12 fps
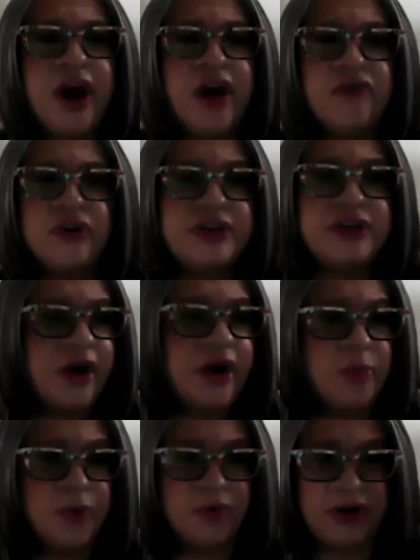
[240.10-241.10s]
everyday
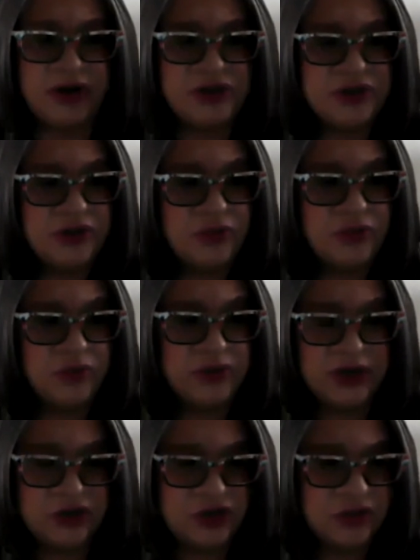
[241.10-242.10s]
operational
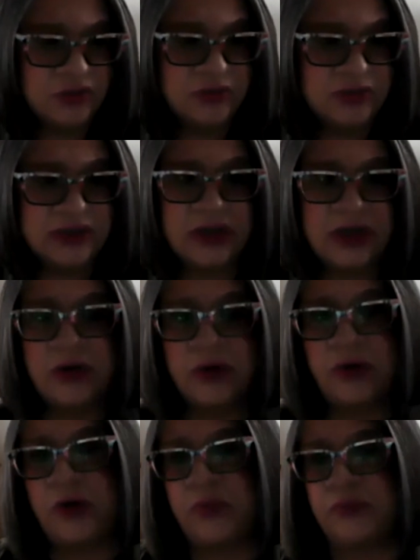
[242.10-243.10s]
issues, like
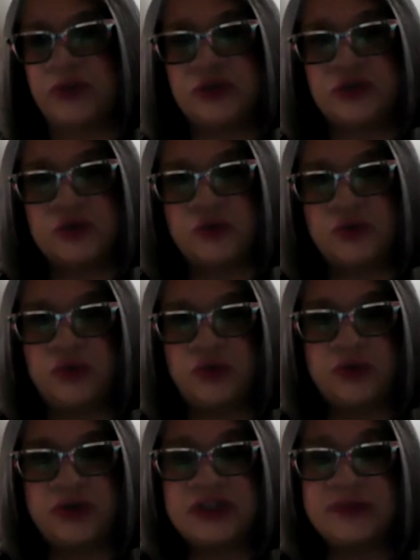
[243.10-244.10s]

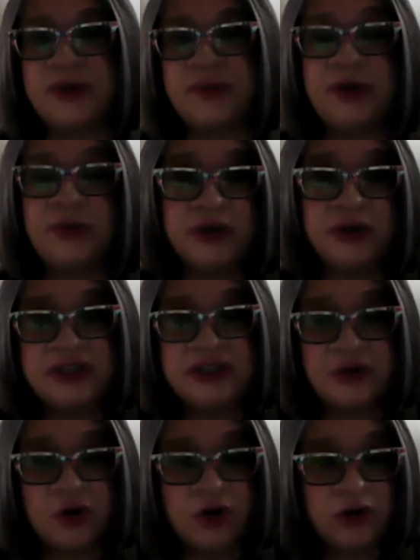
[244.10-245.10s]
school is maybe
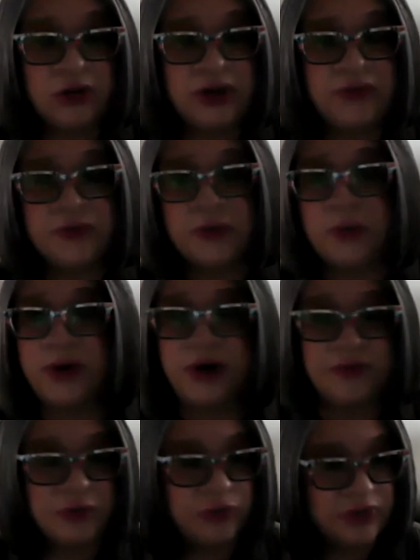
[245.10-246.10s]
releasing early for
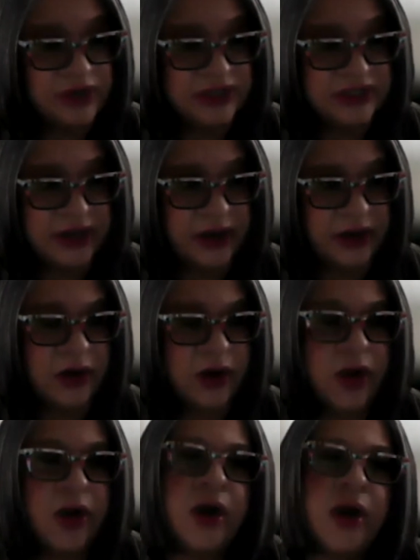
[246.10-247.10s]
whatever reason.
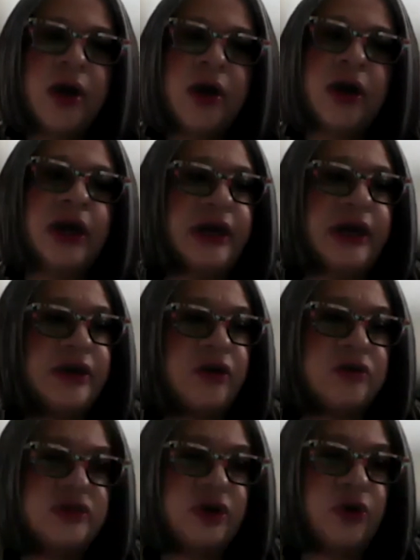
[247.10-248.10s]
It can
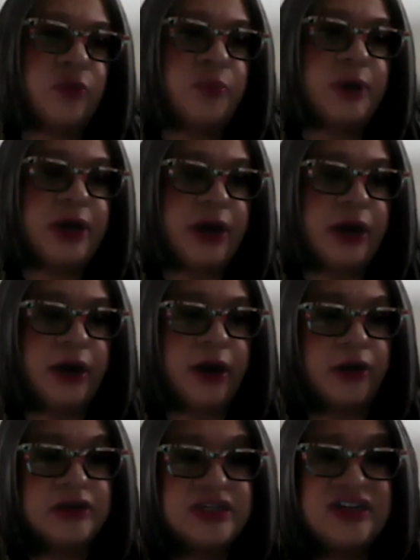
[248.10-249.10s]
also be
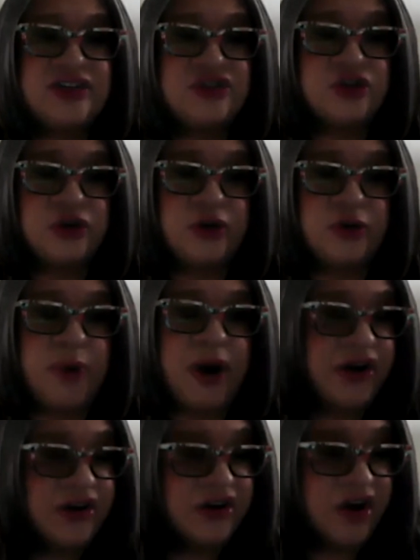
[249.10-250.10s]

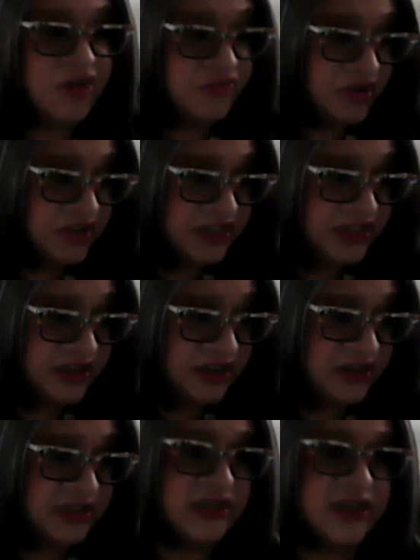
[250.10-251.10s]
teacher-parent
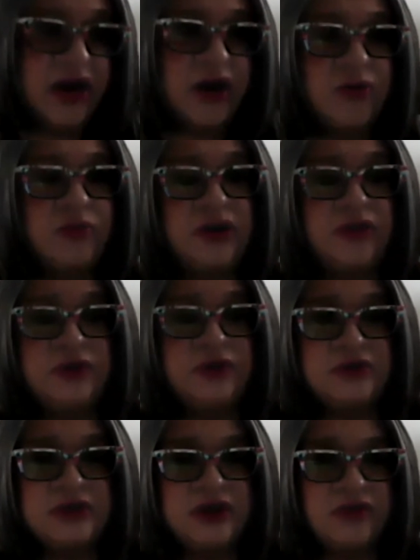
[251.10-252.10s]
conferences that we've
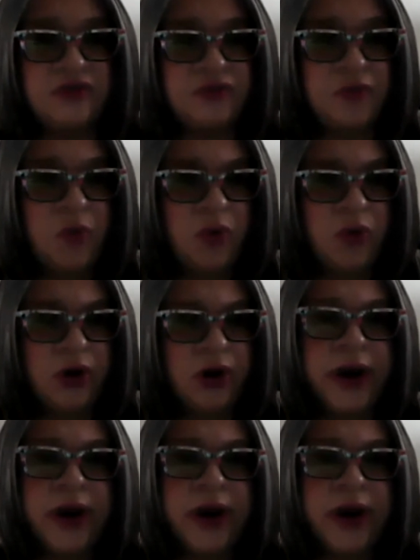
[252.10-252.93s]
used it for.